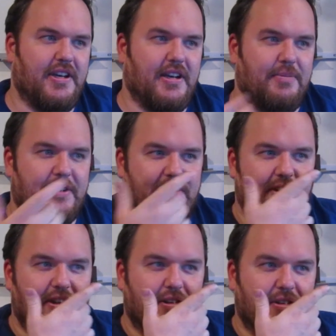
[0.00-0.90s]
uh, because
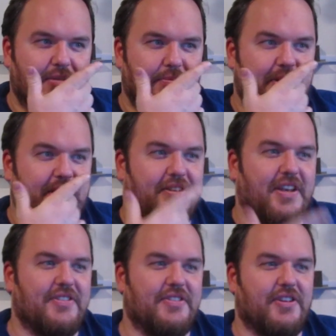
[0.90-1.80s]
I know because I
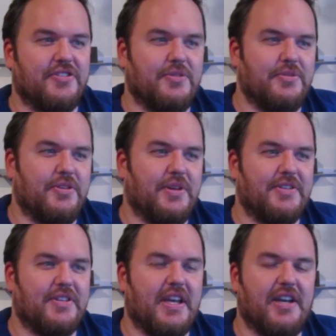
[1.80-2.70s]
guess he's also known
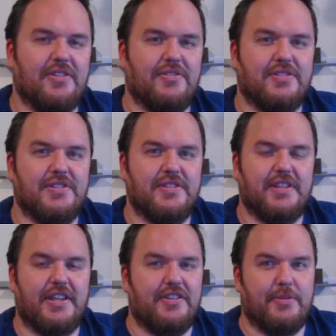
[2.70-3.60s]
as the Herald
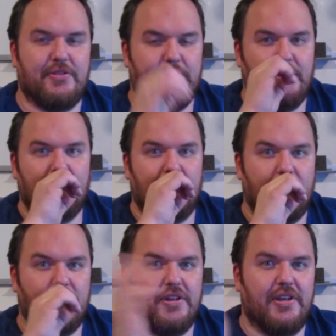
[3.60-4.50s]
like he's supposed to blow his
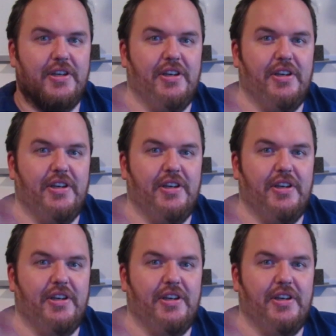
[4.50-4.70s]
horn